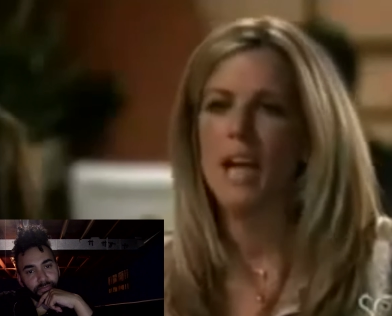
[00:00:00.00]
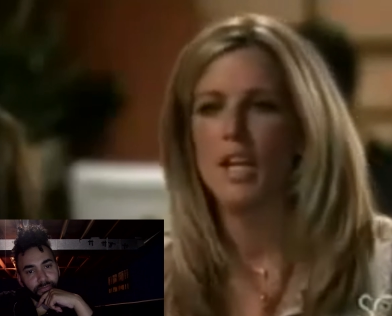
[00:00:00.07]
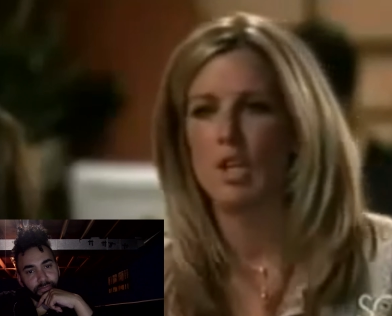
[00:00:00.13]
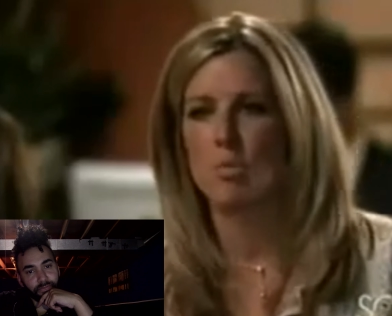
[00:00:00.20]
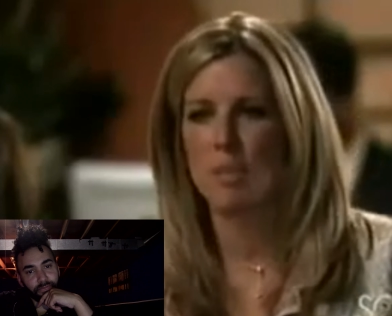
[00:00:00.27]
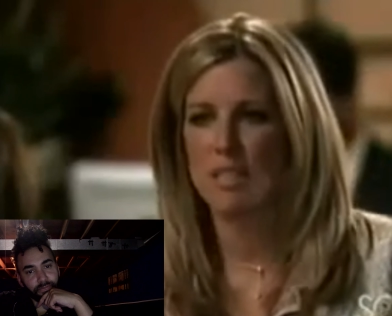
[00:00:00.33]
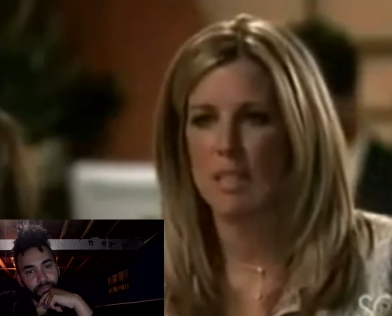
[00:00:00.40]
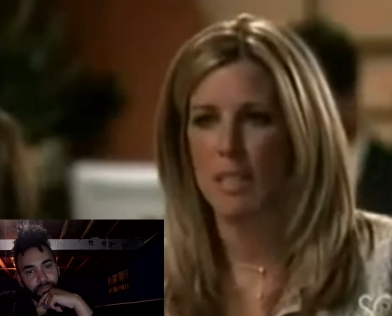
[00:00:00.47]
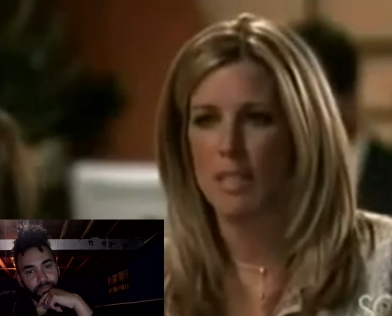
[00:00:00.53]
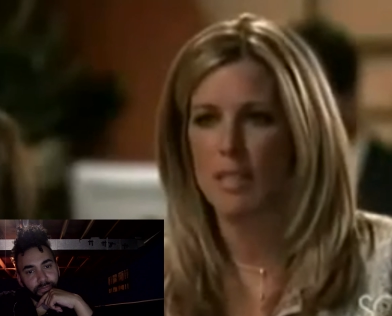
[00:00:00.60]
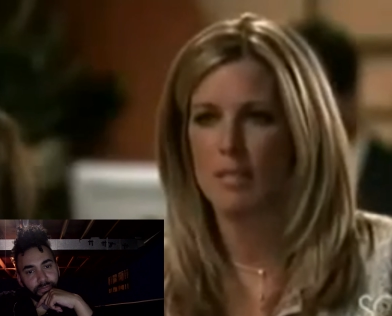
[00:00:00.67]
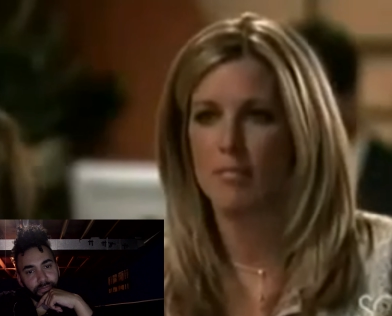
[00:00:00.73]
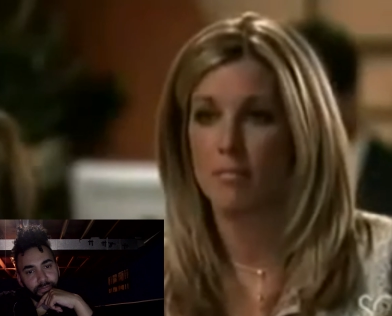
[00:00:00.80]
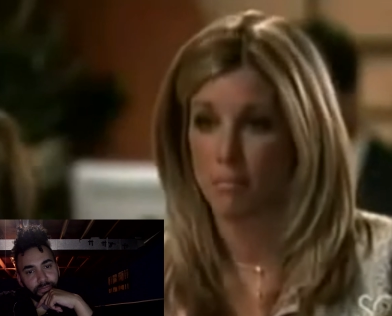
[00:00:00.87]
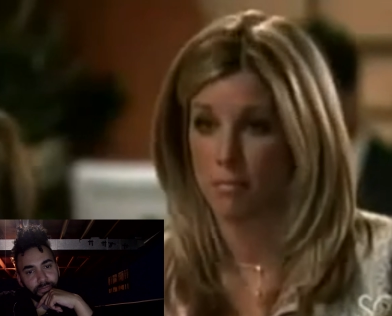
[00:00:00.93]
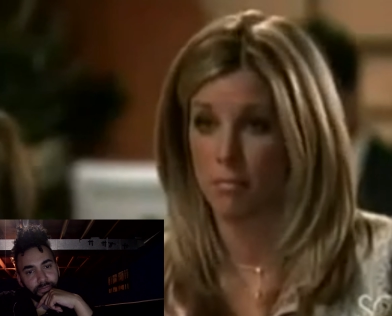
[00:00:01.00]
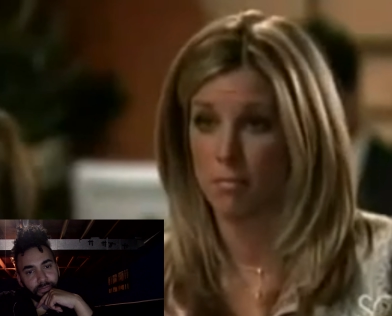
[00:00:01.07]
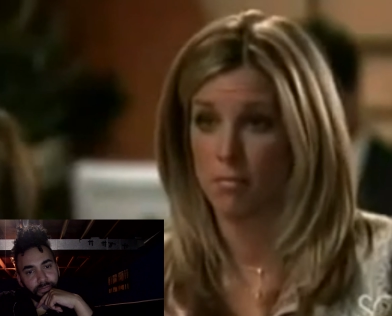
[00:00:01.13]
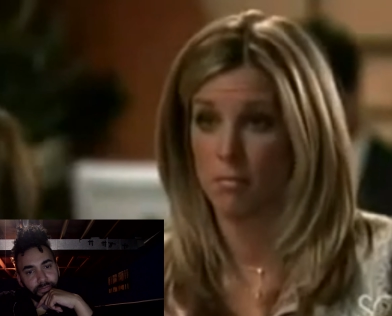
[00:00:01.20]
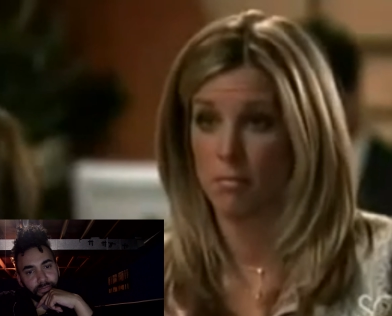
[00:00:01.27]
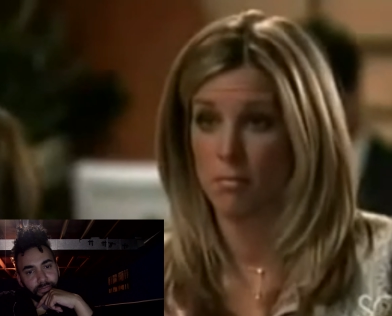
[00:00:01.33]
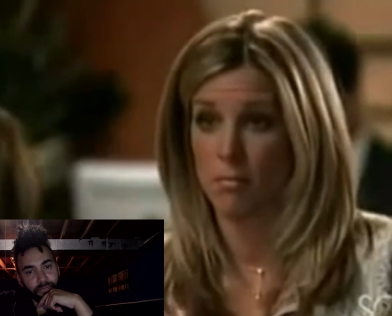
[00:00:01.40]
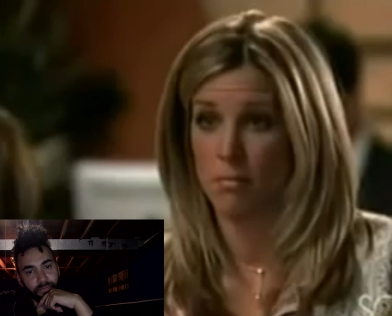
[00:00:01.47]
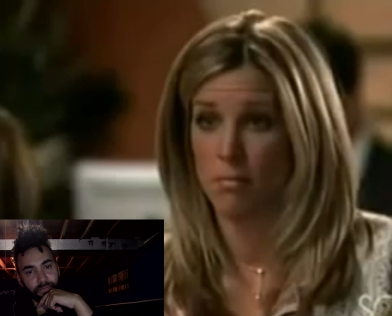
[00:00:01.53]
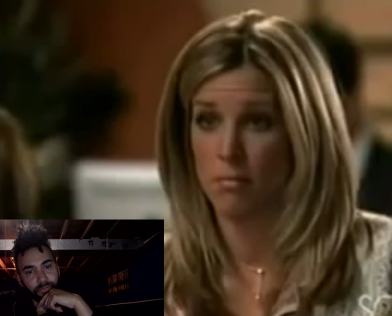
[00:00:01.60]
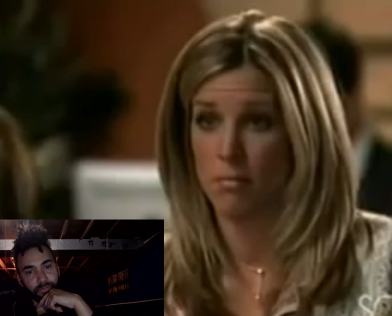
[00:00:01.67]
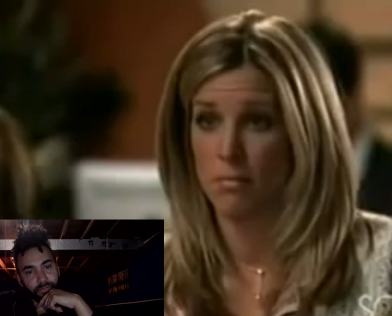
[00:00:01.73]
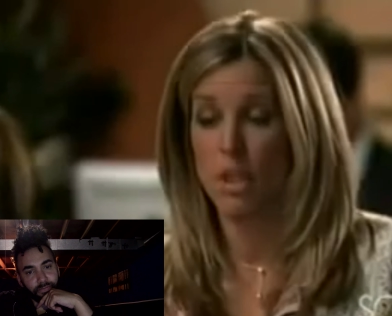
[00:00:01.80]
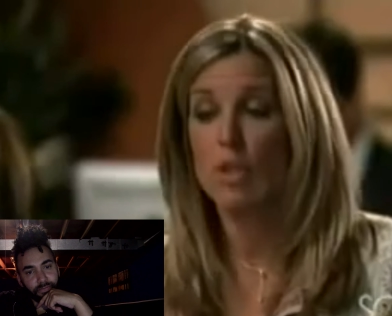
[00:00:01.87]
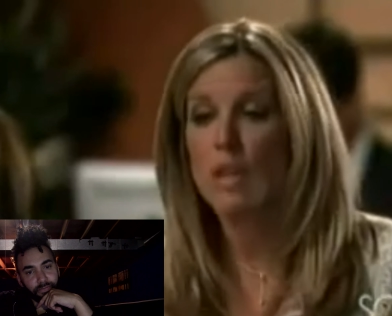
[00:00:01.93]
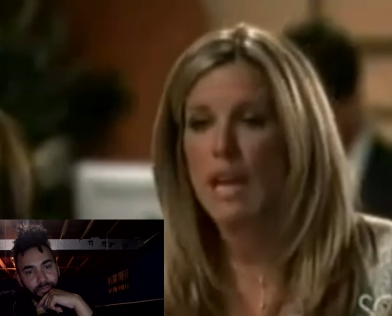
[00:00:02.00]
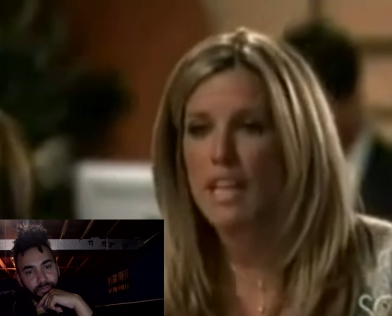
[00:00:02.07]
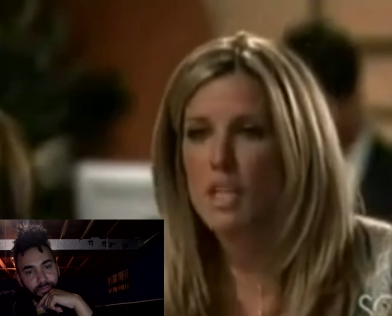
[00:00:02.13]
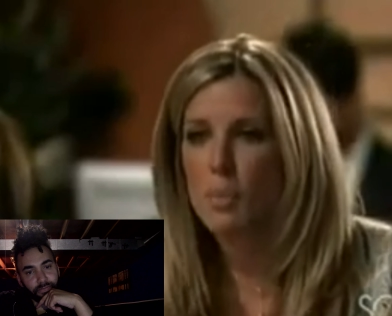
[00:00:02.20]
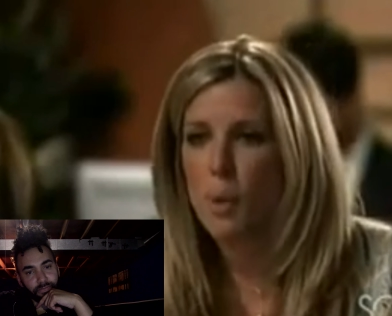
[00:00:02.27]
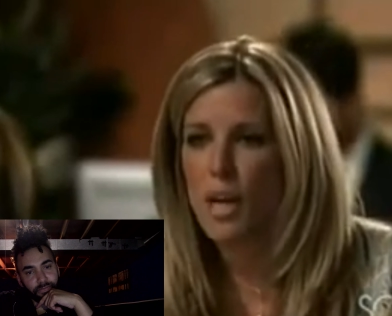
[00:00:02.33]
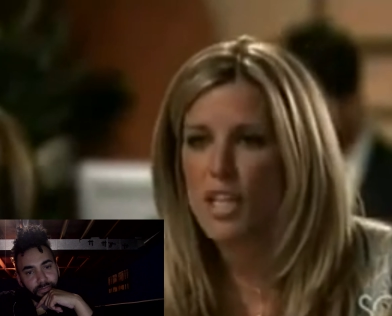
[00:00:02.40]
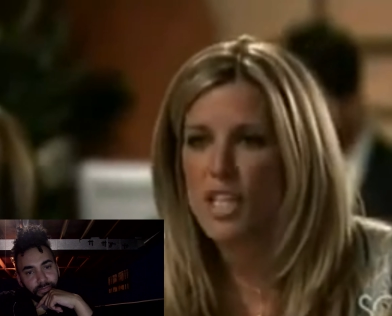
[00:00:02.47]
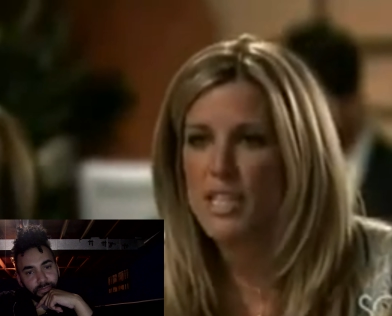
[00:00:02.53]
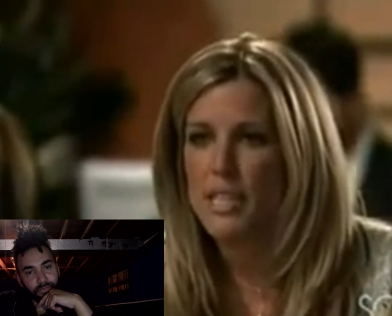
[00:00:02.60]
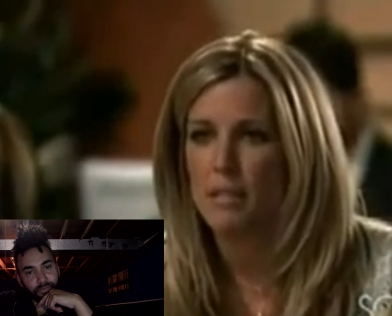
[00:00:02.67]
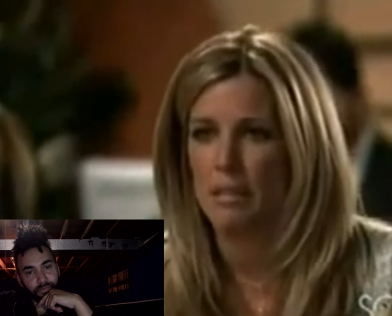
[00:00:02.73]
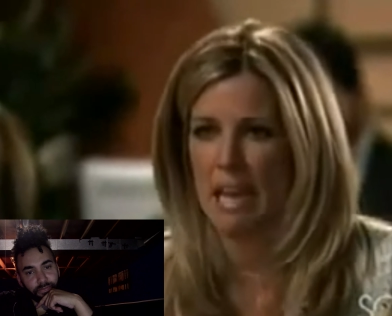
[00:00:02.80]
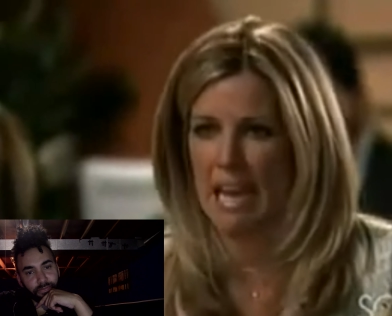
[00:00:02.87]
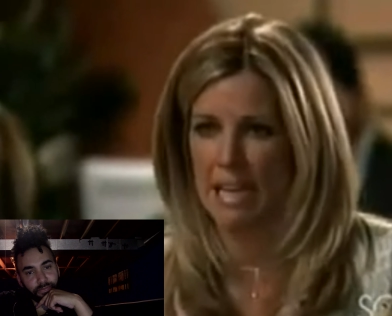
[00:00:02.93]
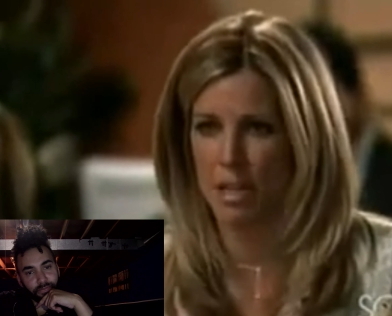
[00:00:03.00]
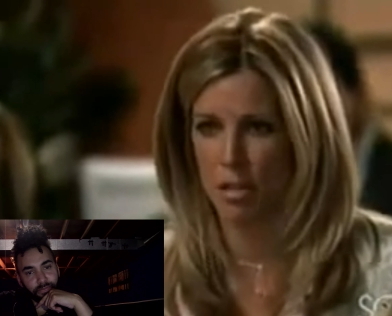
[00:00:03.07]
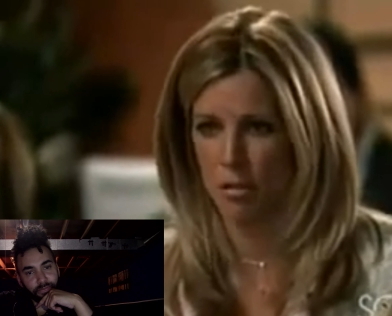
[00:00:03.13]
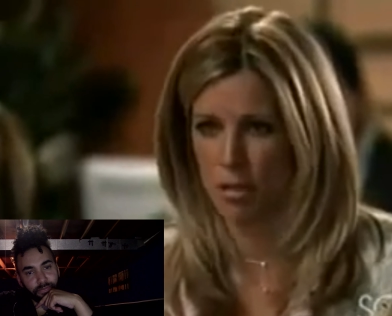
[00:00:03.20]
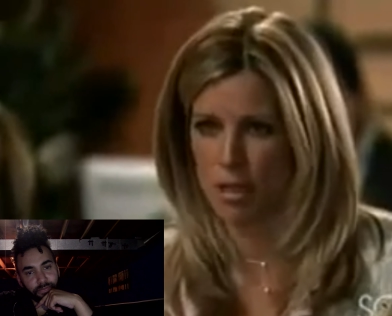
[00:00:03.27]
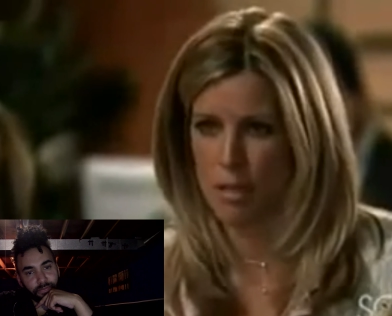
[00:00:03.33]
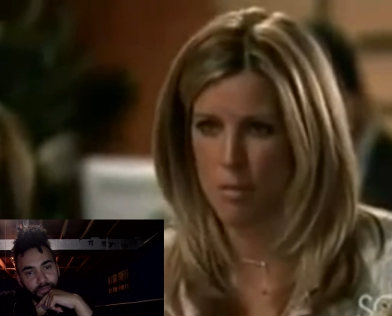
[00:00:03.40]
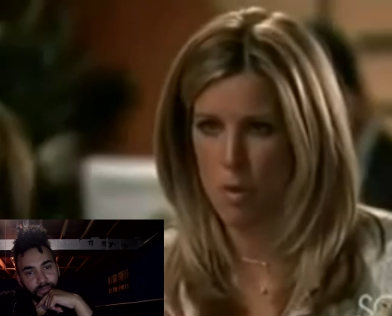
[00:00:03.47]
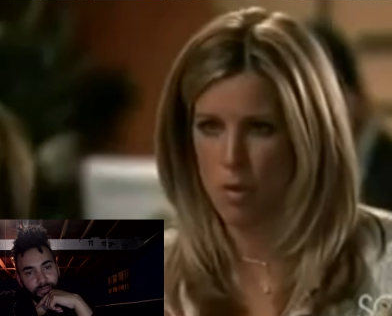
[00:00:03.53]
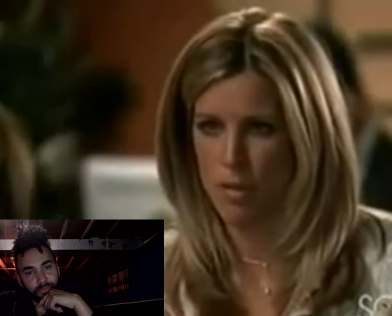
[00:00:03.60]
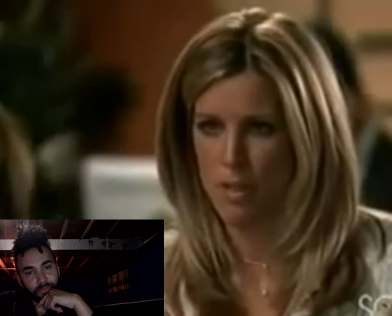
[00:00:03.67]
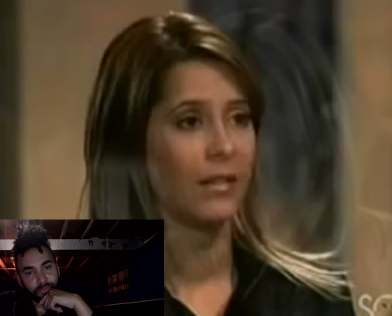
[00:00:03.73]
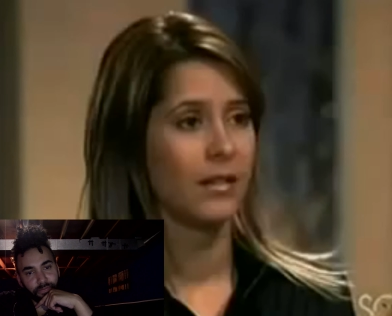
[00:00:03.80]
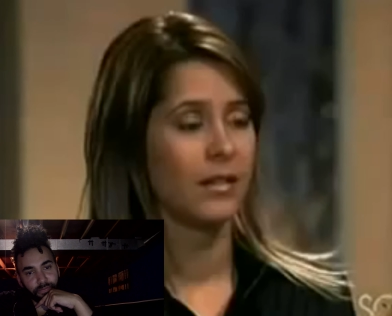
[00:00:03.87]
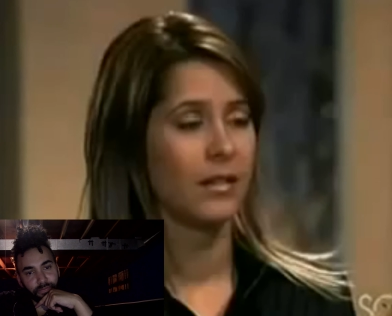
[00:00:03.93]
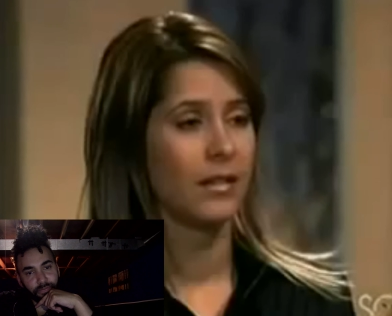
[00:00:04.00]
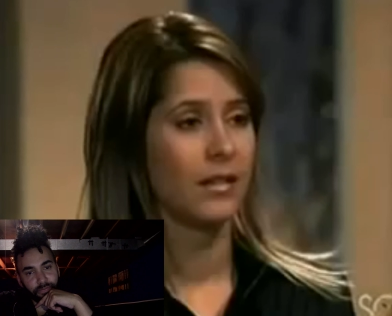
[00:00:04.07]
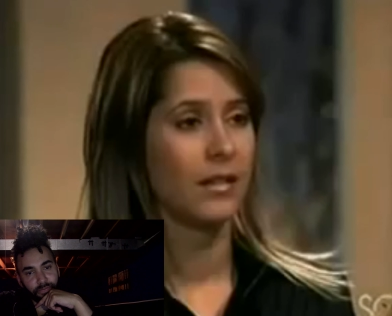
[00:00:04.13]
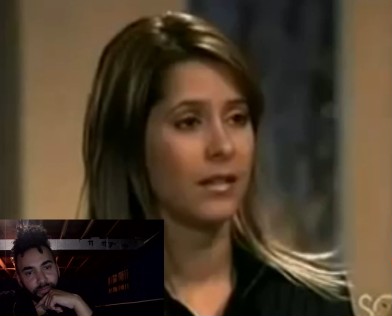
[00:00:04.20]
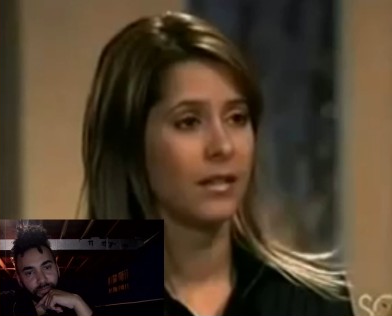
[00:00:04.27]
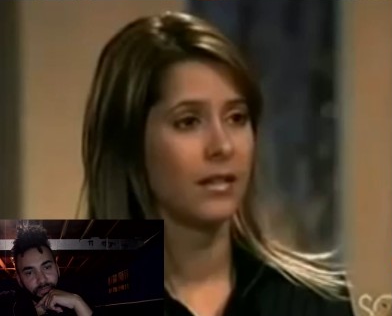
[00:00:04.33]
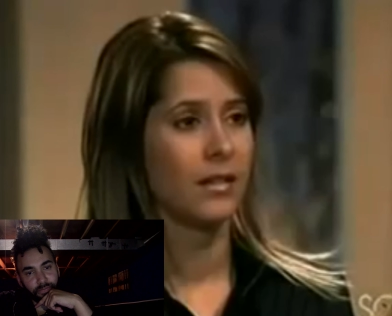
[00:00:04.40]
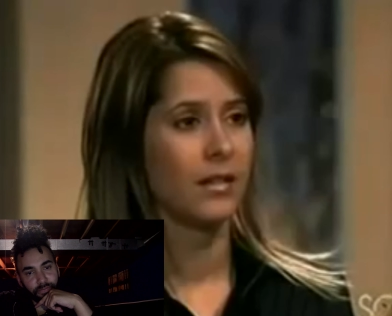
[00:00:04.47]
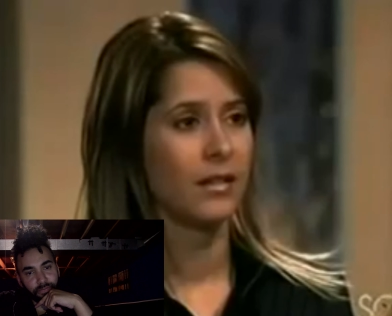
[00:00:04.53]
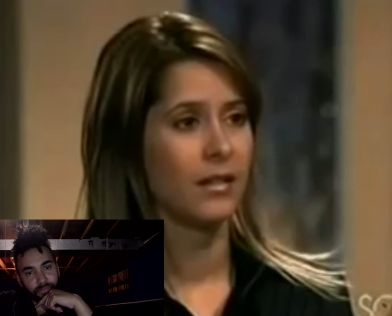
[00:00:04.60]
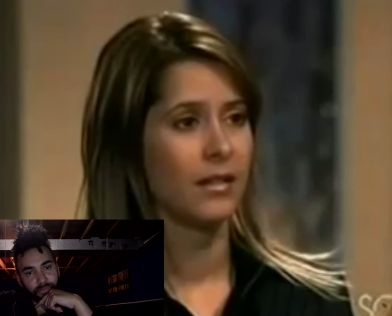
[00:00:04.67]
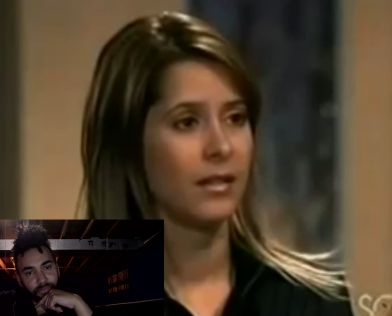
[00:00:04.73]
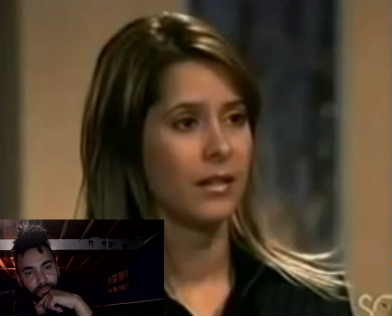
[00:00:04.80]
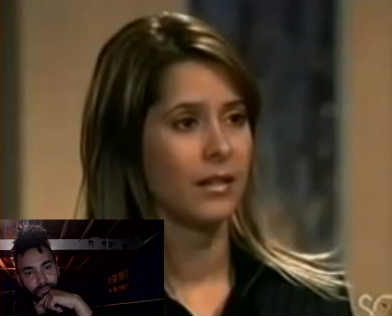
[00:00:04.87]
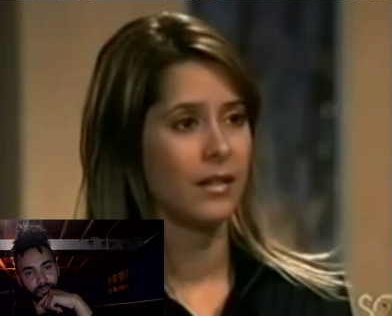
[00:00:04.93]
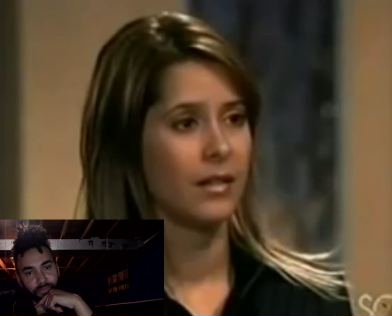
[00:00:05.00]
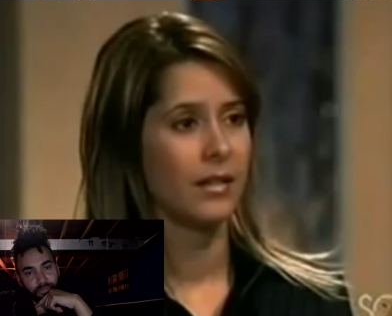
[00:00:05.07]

Speaker 1: not your business. You're not his precious little angel anymore, so why don't you go back into